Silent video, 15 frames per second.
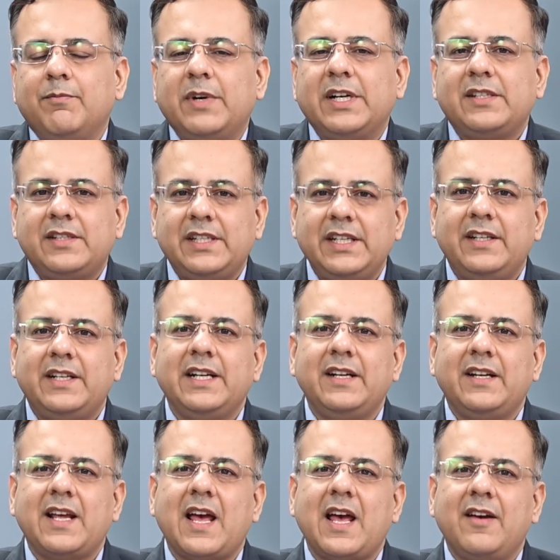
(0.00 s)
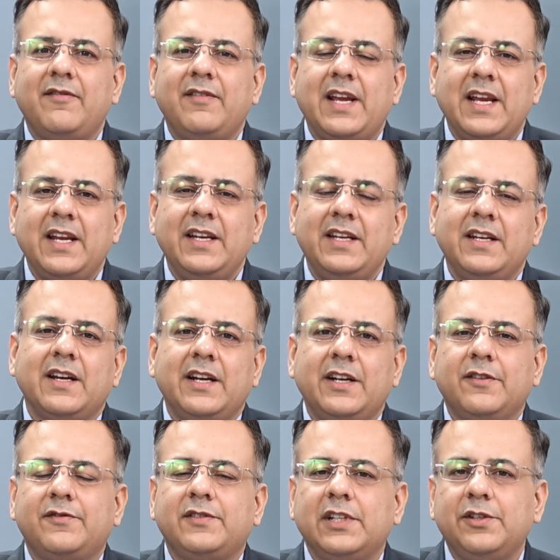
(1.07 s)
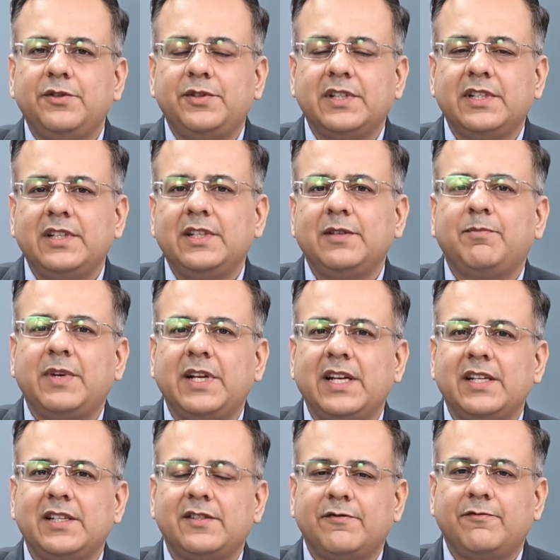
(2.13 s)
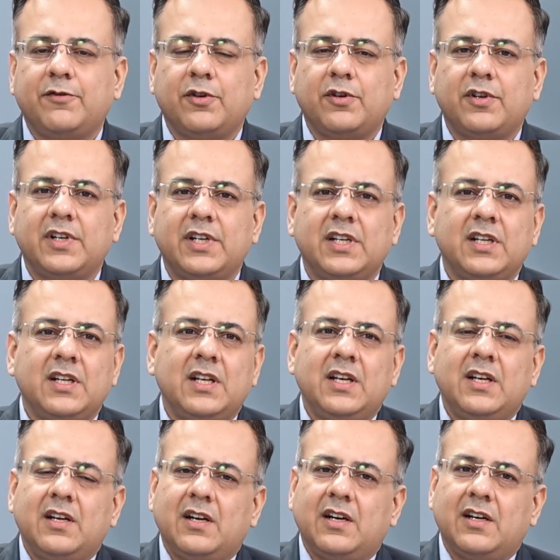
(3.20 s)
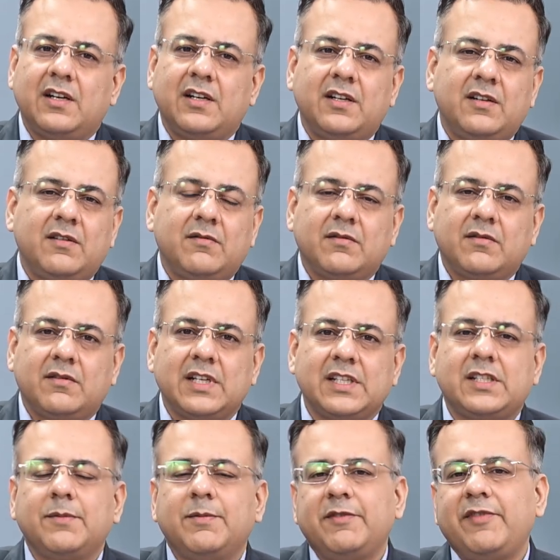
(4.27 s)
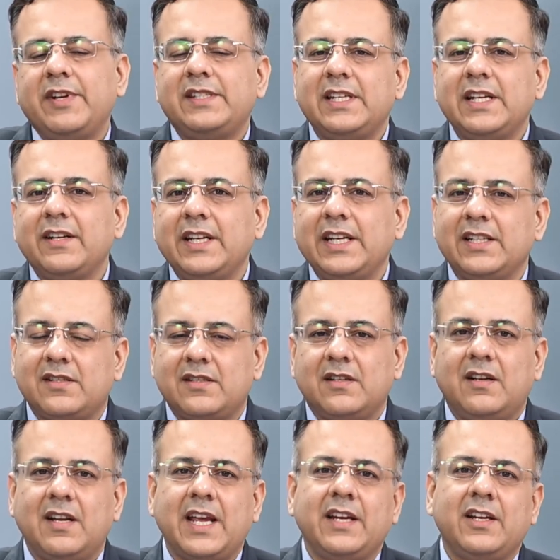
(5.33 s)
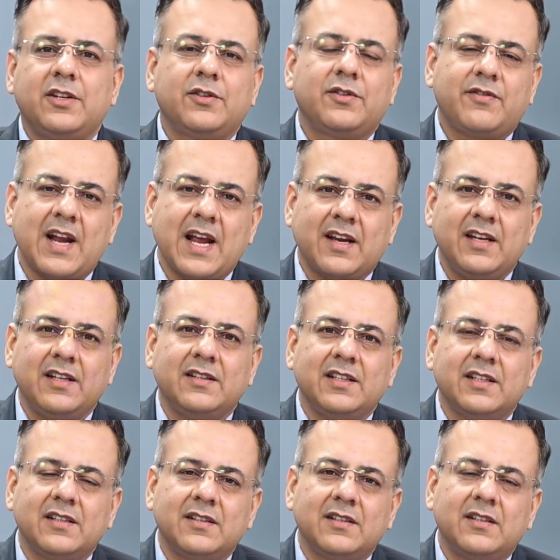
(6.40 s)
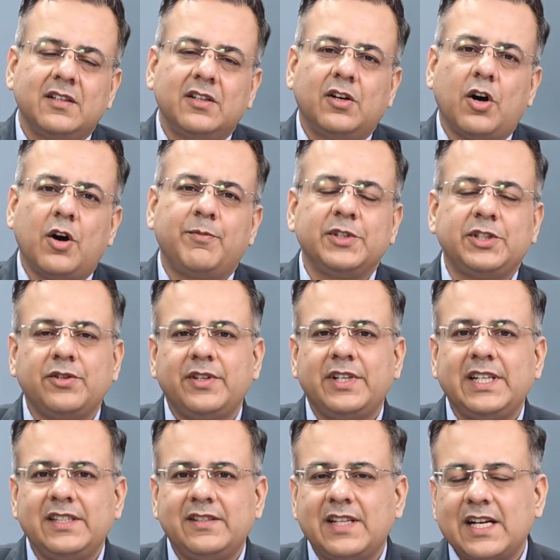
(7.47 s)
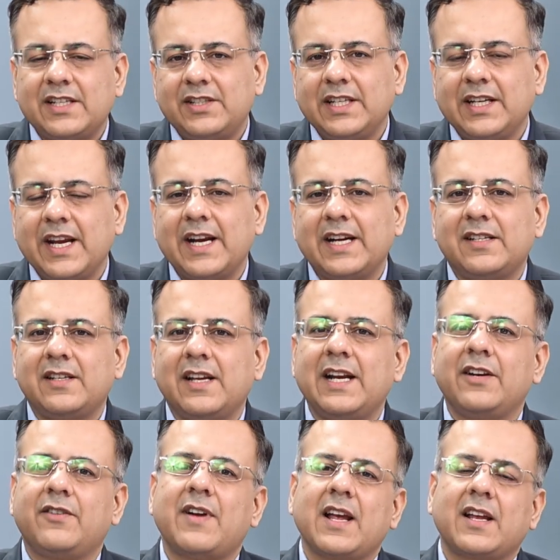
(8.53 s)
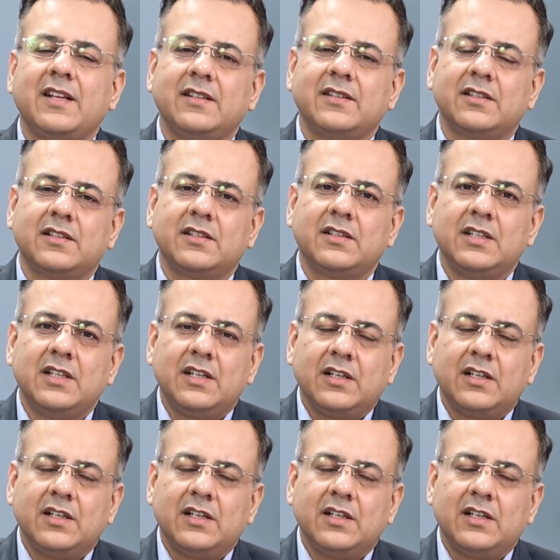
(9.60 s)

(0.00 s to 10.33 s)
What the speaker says: But she didn't have any kind of solution in place for her customer facing needs, like tracking the opportunities that she gets and tracking the